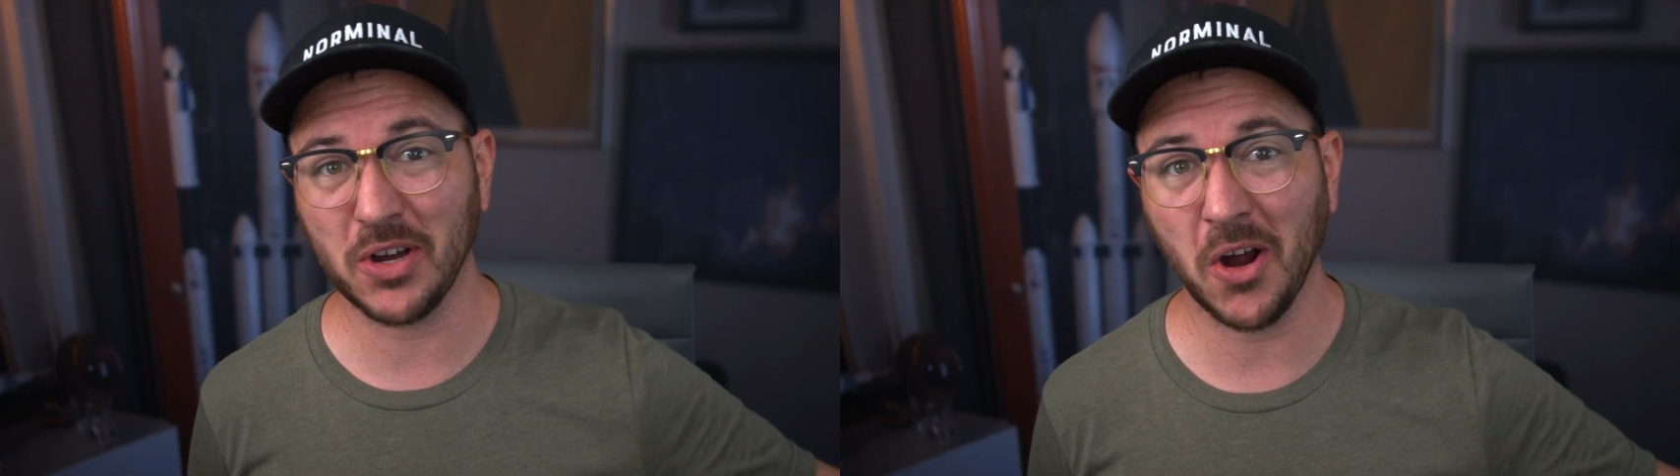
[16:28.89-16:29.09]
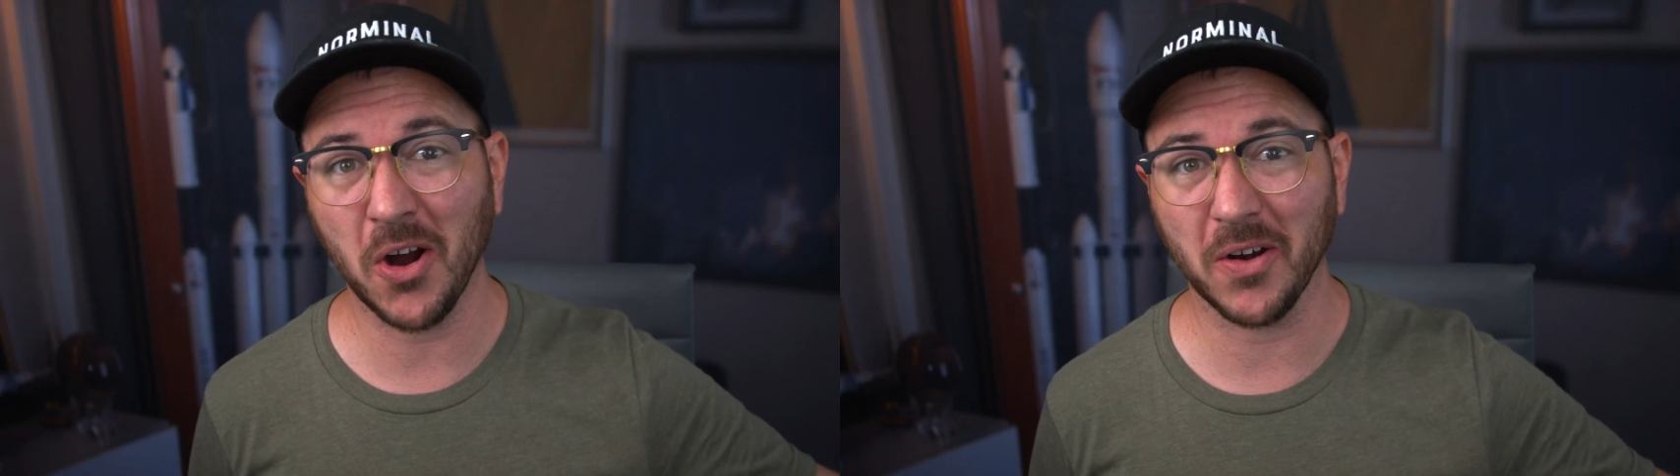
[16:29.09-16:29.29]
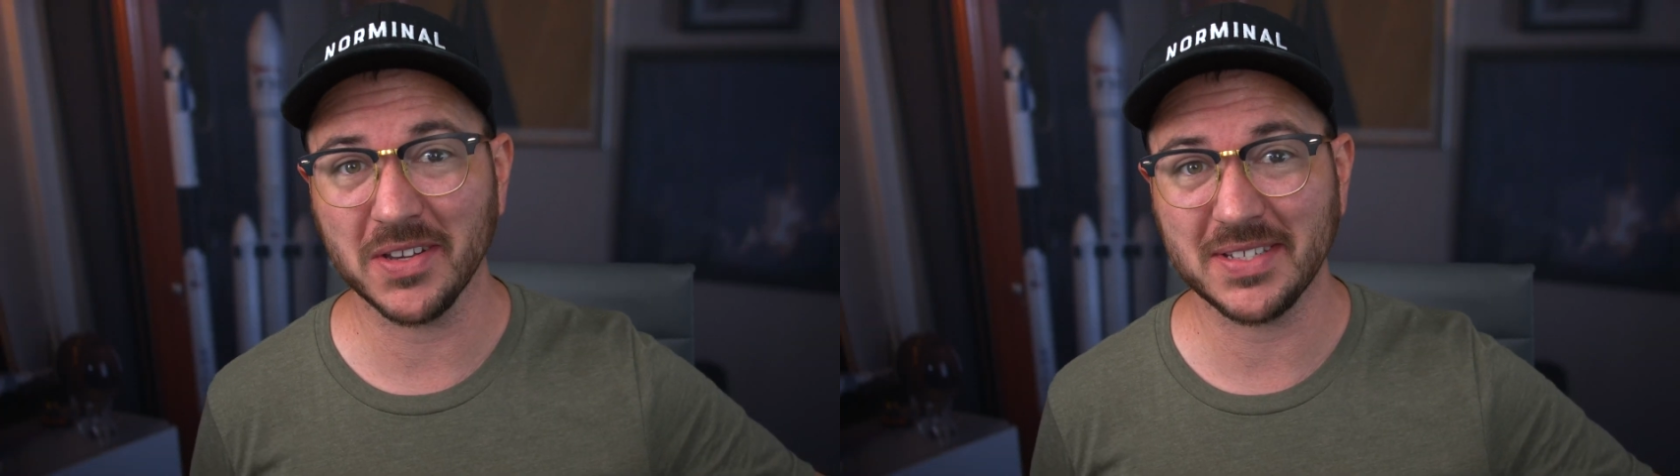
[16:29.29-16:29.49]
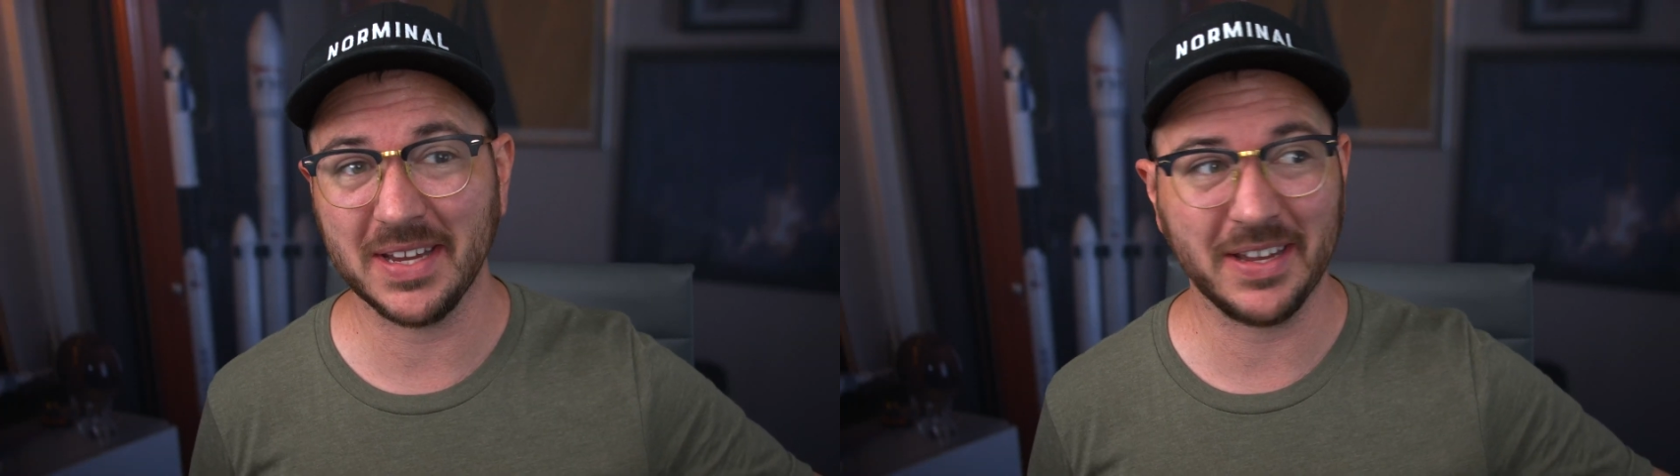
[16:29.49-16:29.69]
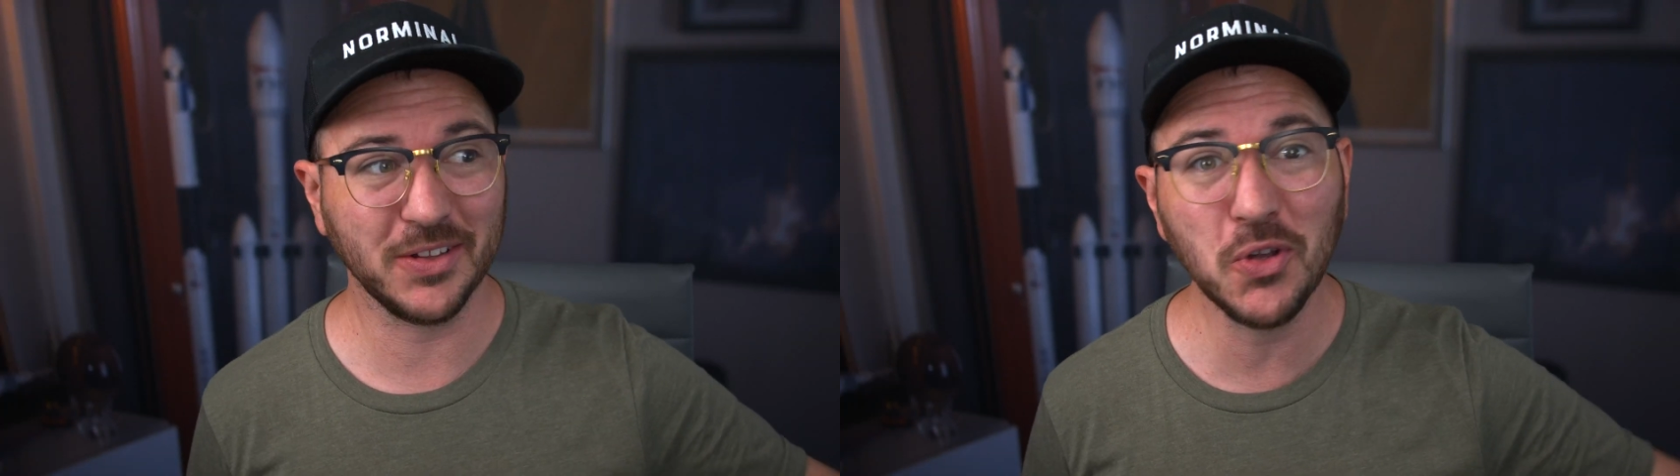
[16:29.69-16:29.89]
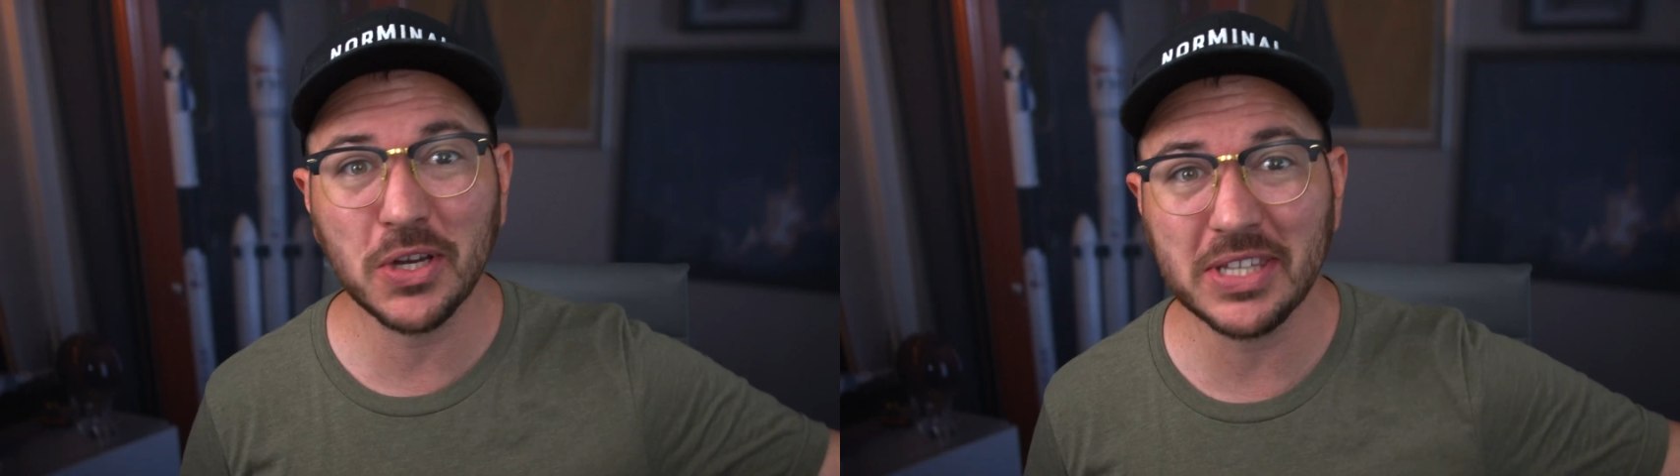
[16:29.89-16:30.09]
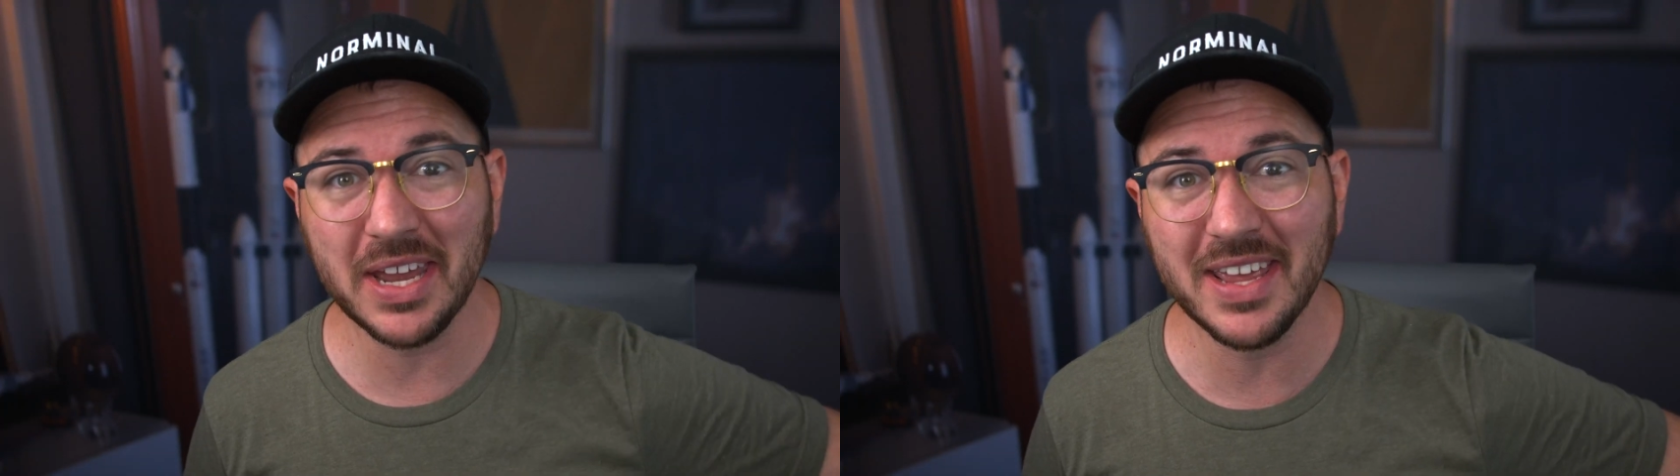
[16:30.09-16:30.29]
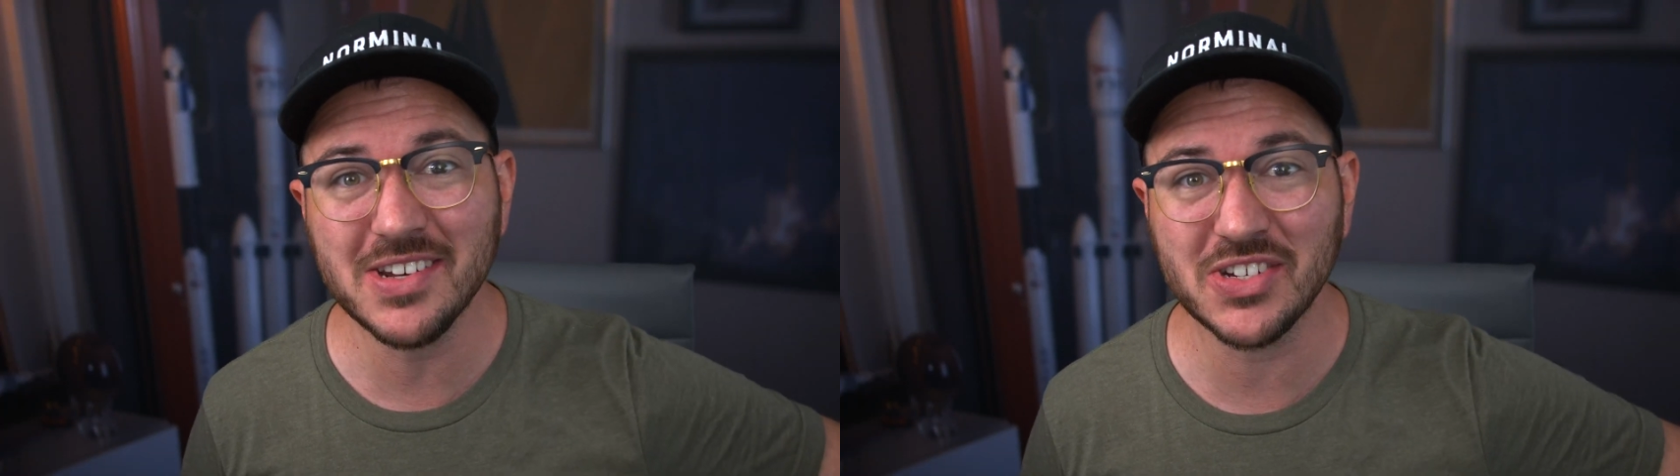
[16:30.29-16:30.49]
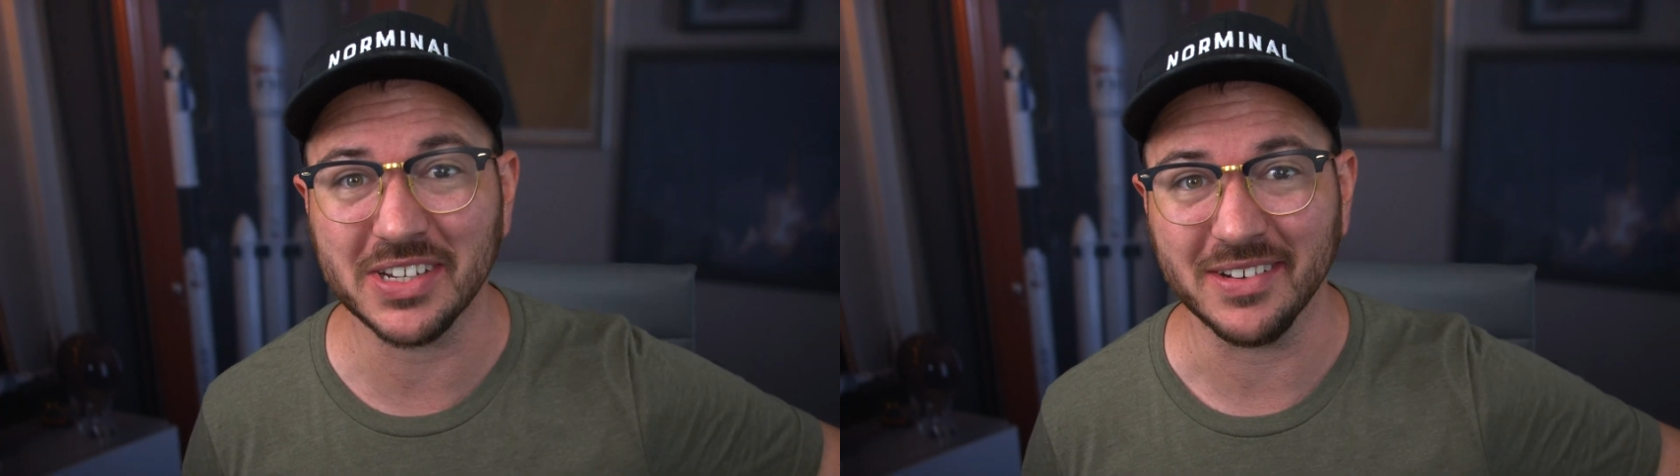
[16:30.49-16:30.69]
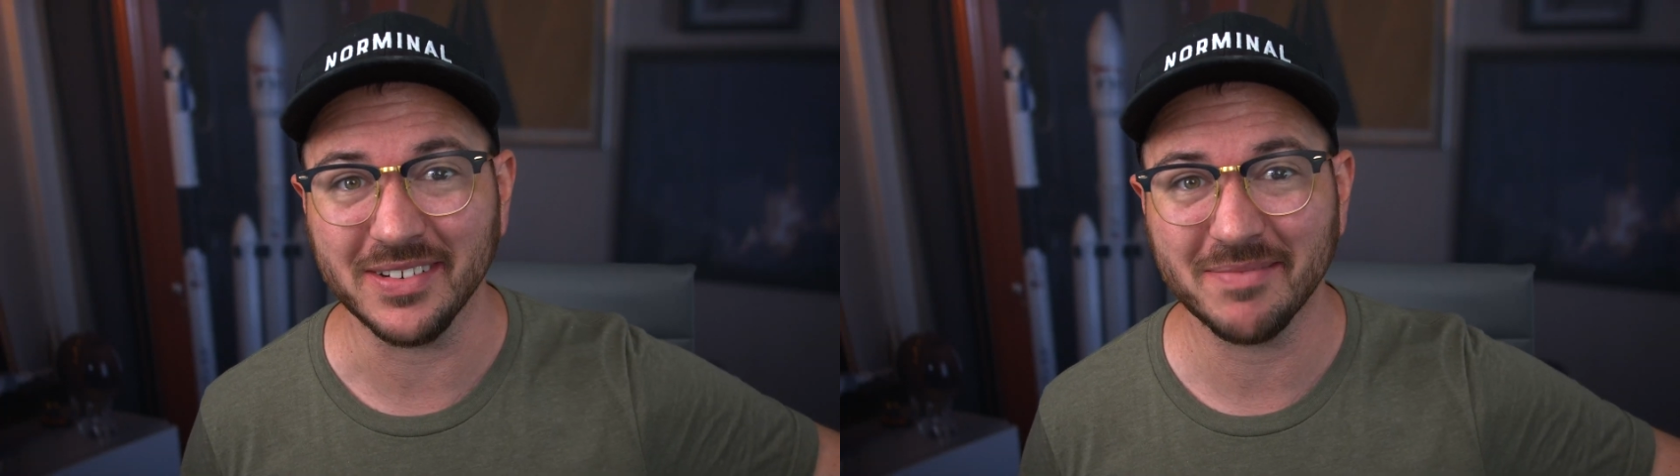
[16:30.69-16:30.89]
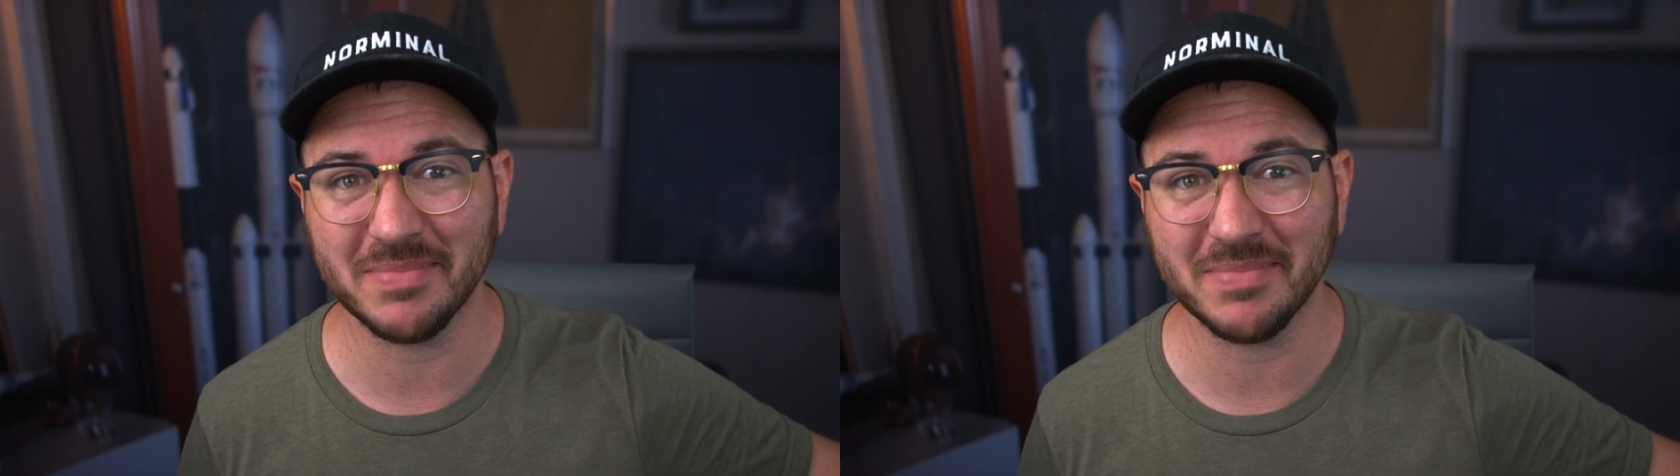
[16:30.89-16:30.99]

car and saying, look at that engine,